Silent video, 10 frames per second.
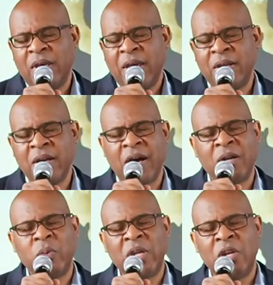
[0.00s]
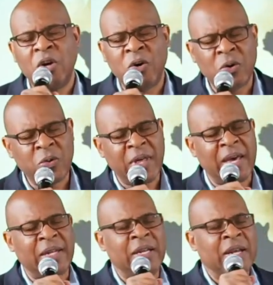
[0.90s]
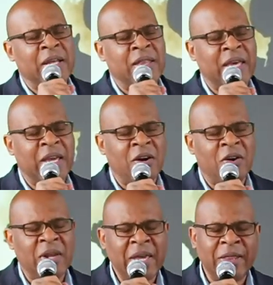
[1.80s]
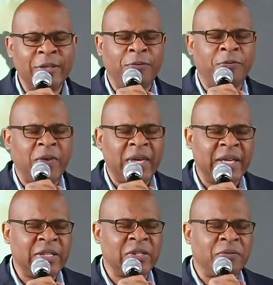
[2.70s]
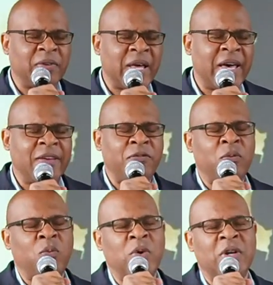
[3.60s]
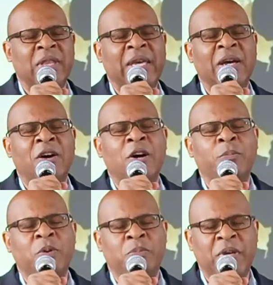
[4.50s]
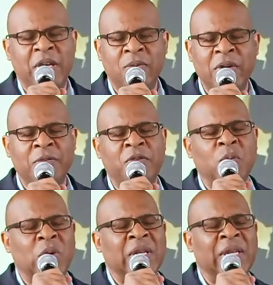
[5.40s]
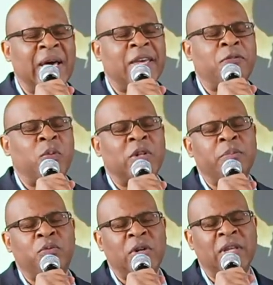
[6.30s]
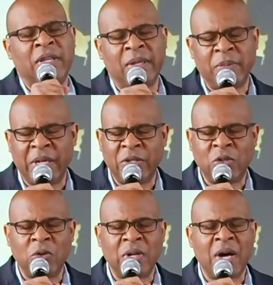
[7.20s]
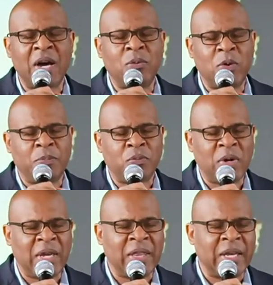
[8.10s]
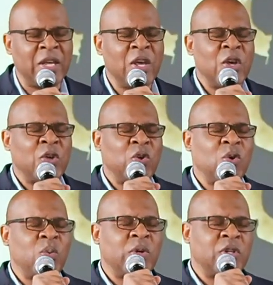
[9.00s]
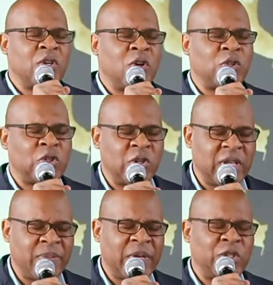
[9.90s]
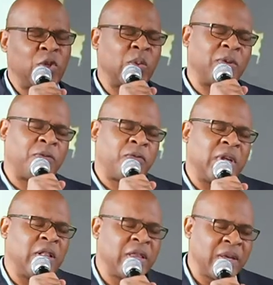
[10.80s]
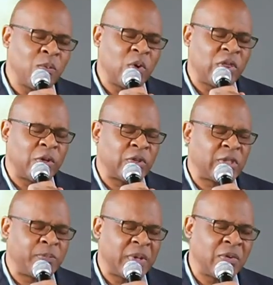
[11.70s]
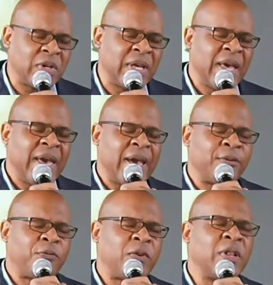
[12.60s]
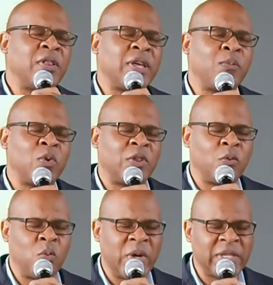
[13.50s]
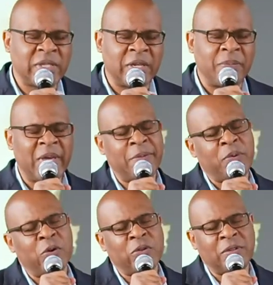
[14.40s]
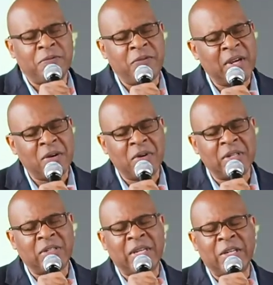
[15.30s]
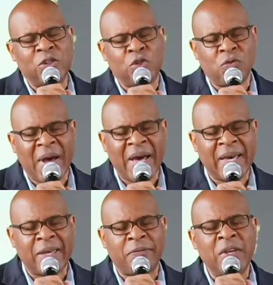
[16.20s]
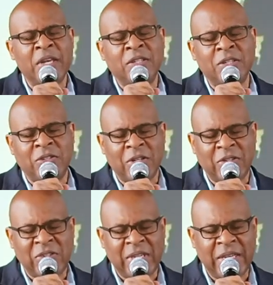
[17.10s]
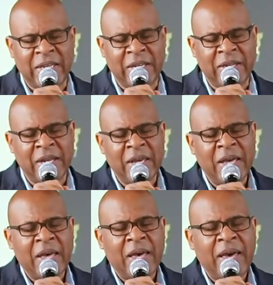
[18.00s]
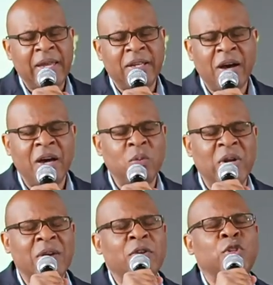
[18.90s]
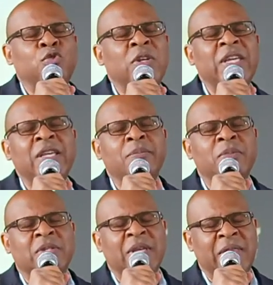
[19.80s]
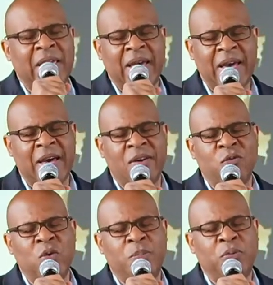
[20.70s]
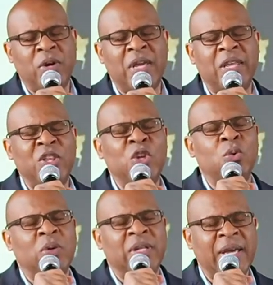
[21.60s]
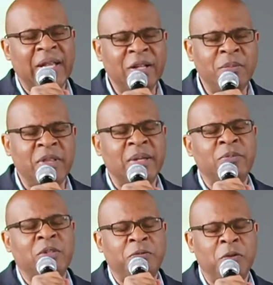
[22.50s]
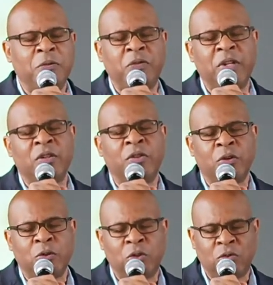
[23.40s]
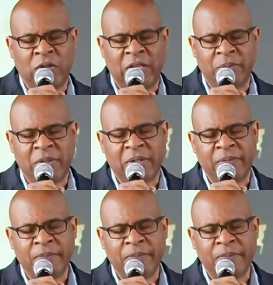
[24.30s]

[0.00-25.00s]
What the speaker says: And God, we know that they are in the phase of life where they are preparing for what life will bring them. And so, God, we pray that you will nurture them, that you will fill them with your spirit and fill them with wisdom and perseverance and a drive to succeed. And God, whatever dreams they have, we pray that you will help them to fulfill those dreams.